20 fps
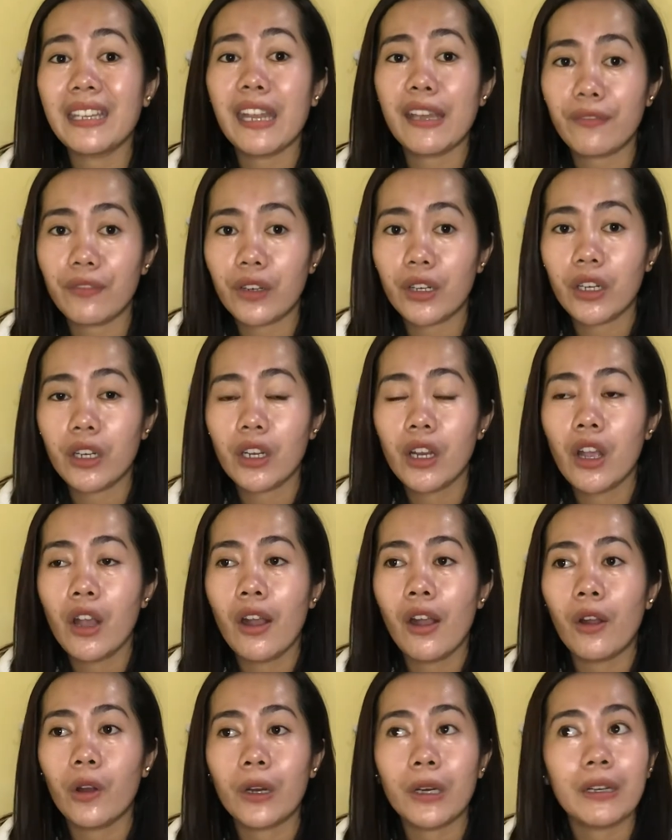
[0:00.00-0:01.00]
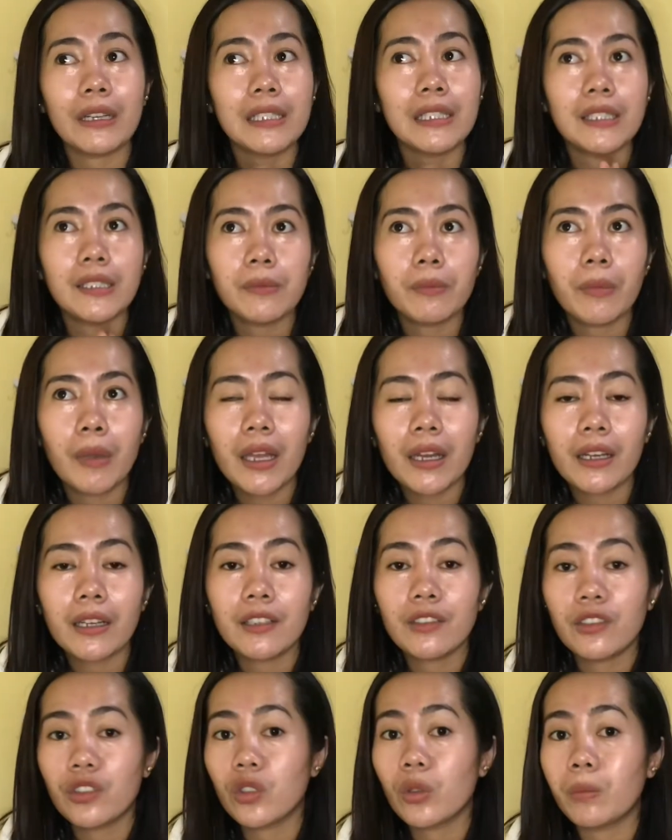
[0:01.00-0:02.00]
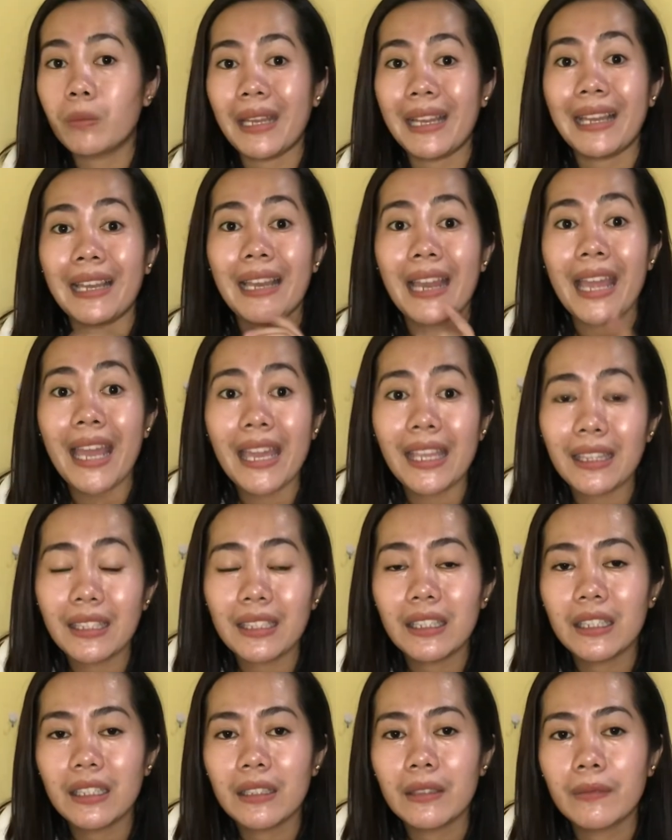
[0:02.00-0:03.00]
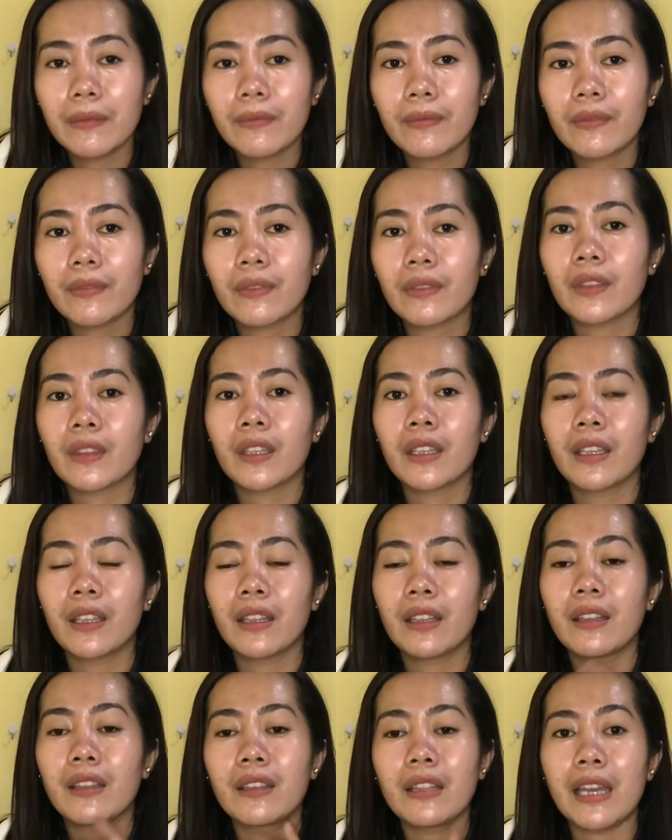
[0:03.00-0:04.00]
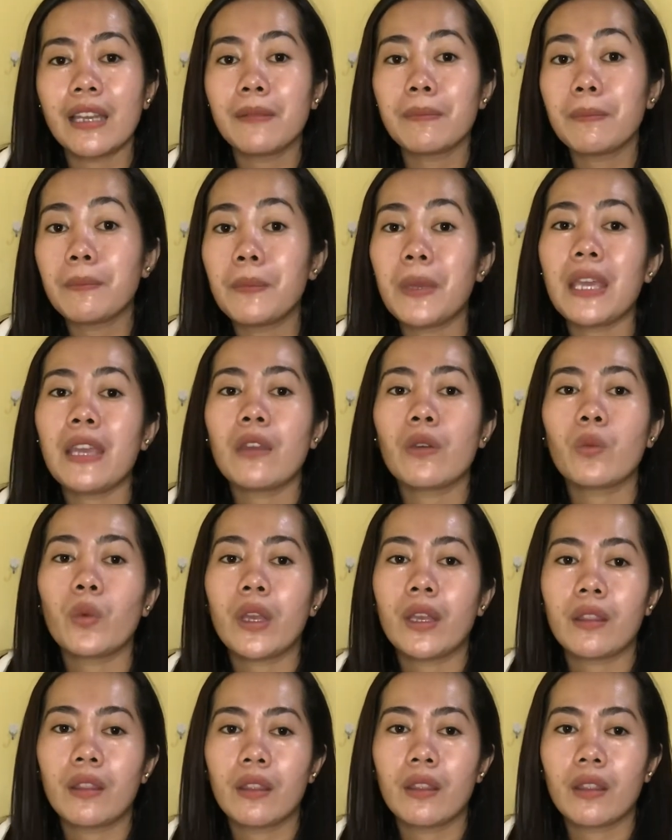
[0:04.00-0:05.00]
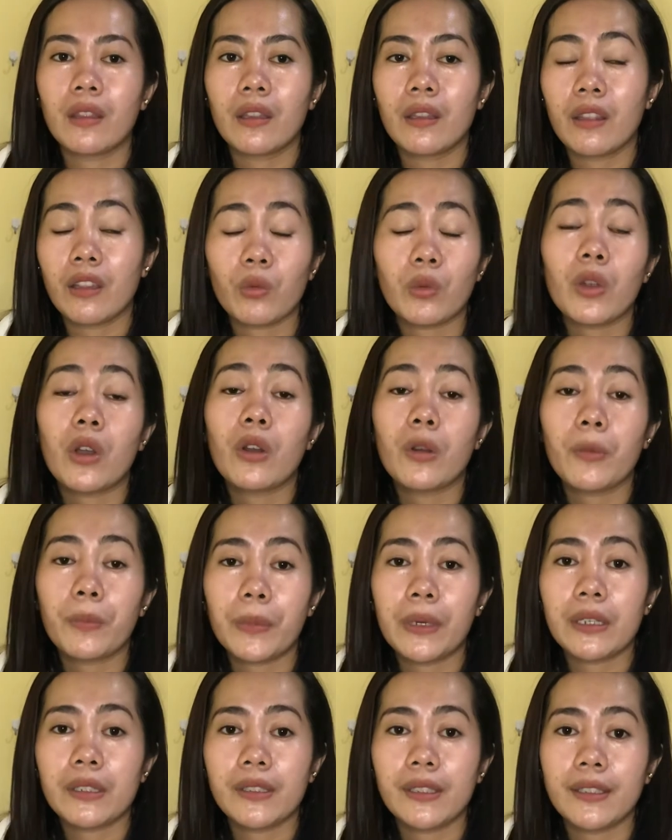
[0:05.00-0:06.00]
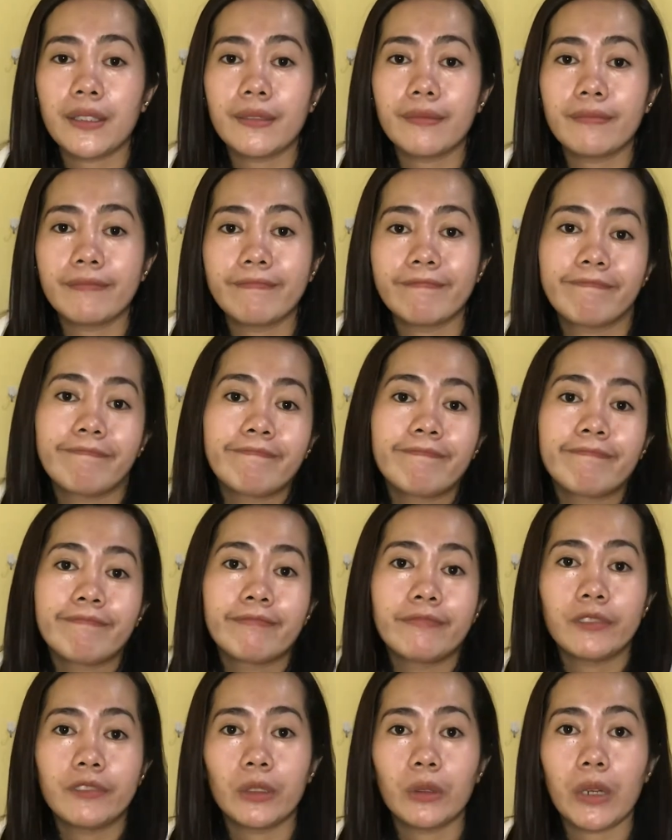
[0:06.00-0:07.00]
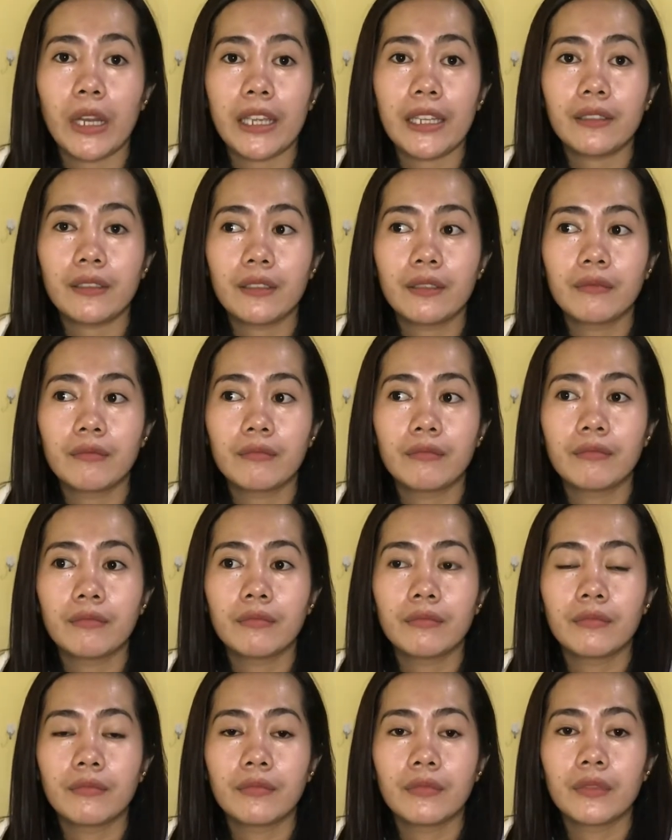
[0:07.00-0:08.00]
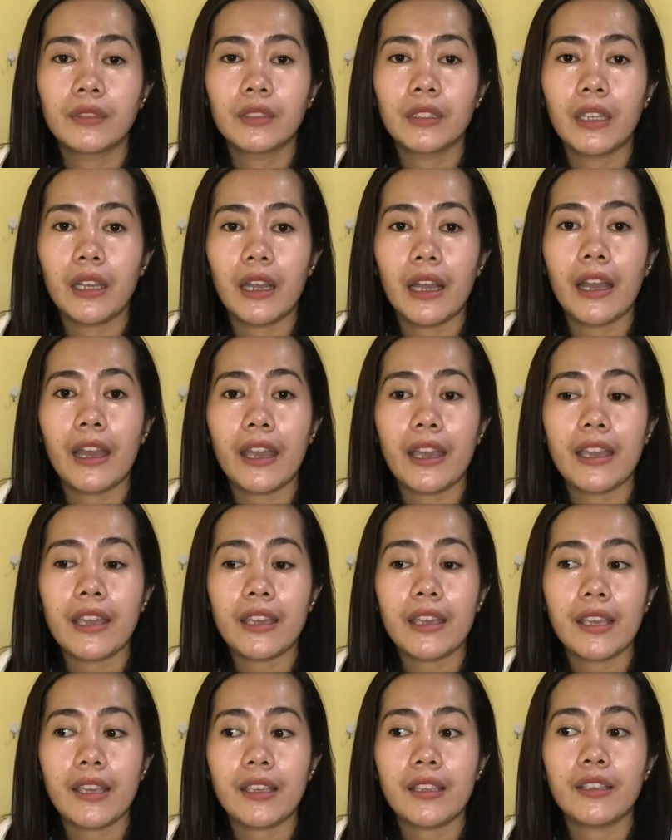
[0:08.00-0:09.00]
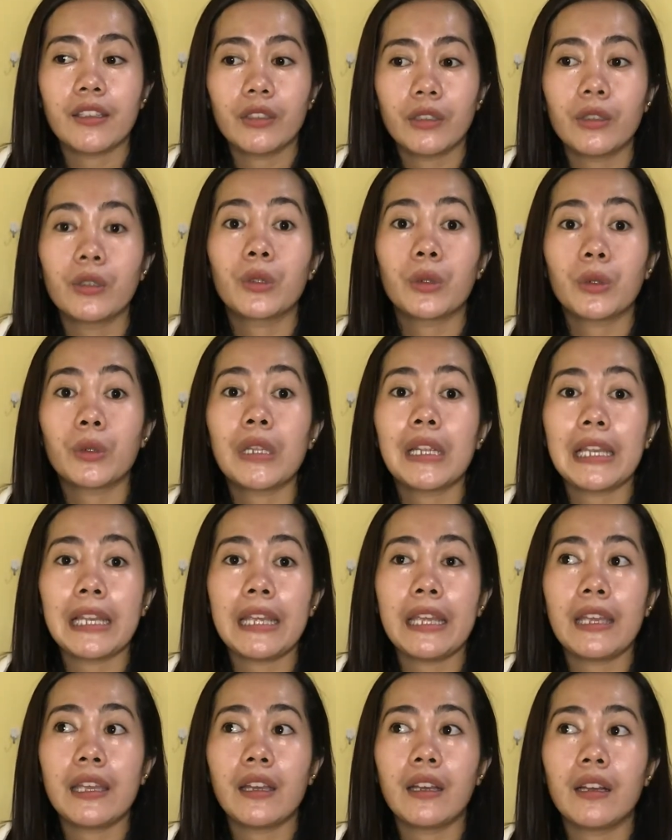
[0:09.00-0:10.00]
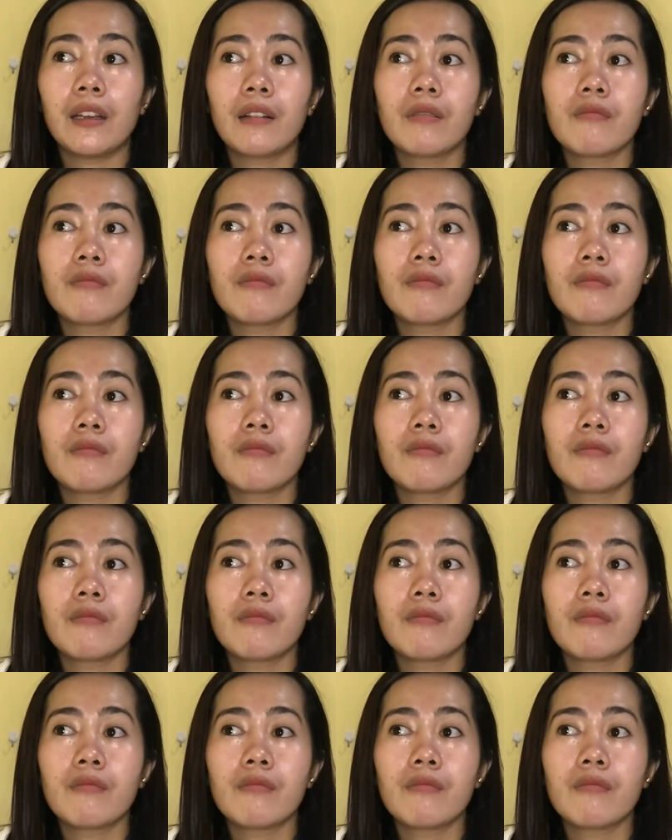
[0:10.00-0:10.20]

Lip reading: never. Or it's better to be late than be with the wrong person, right? I really